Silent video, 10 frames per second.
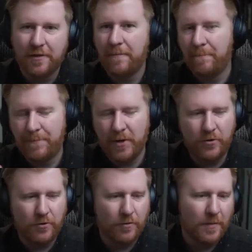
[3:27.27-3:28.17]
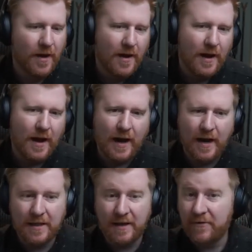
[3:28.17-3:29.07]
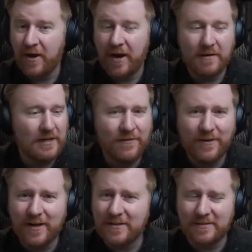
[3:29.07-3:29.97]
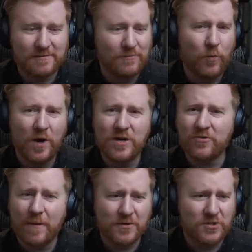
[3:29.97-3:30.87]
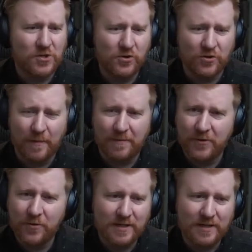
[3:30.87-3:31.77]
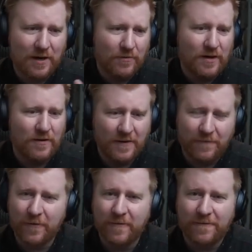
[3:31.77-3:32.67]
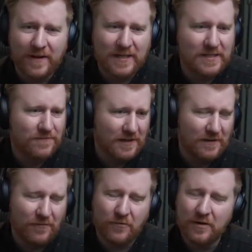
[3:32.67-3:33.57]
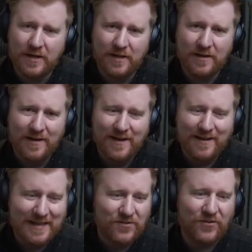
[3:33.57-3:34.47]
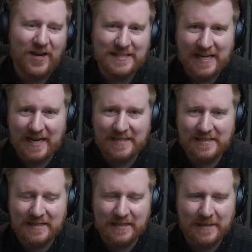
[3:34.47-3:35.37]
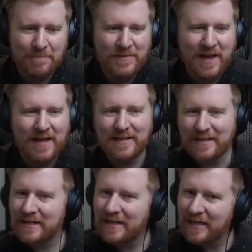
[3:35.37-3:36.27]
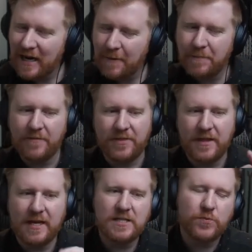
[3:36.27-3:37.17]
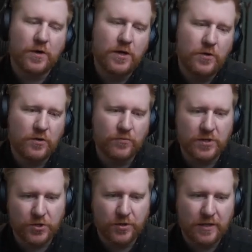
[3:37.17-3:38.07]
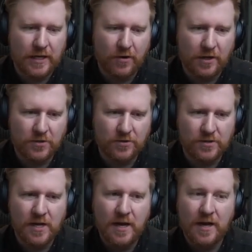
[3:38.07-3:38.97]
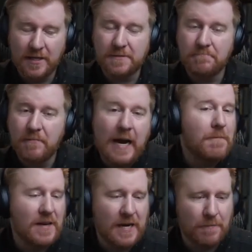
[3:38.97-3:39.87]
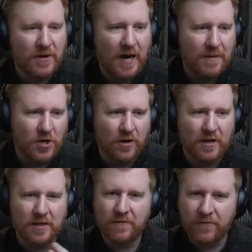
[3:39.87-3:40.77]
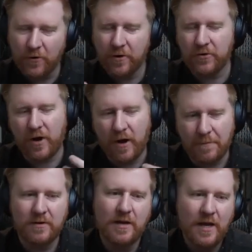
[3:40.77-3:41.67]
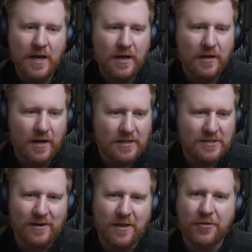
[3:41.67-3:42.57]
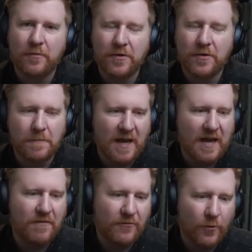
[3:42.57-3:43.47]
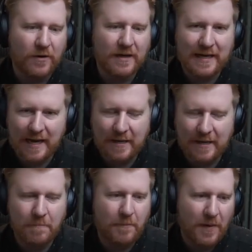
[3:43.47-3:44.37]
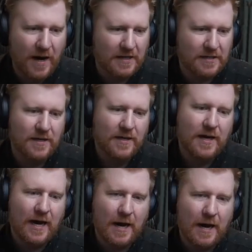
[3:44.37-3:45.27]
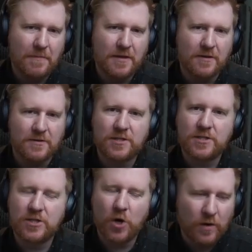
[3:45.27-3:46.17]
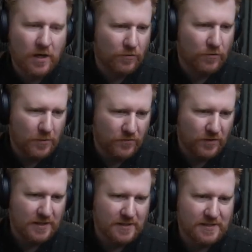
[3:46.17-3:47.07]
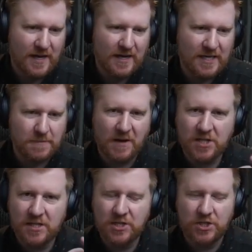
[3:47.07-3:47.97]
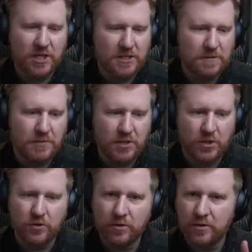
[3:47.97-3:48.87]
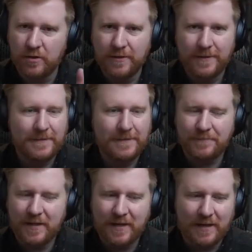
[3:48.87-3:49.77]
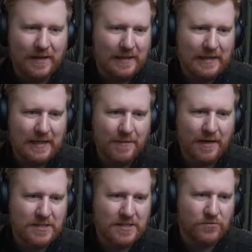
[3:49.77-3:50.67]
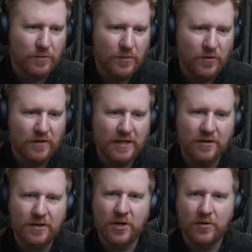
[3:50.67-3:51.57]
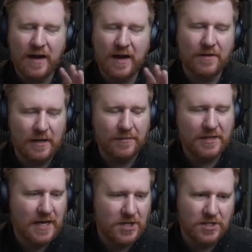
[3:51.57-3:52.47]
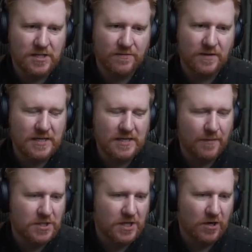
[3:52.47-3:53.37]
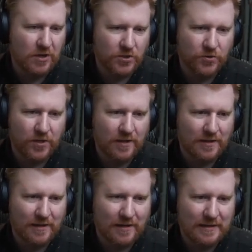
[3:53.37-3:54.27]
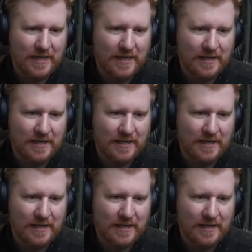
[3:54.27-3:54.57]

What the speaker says: Boom. They've got even a 1-drop or 2-drop. If you can get rid of it for effectively free, that's fantastic. And then the couple of things where you can return characters, this might be a prime target. The 4-drop, you're not necessarily thrilled to pay for again, but there's so little removal in this set, especially just pure limitless removal here. You don't have the limitations of the damaged character or anything like that.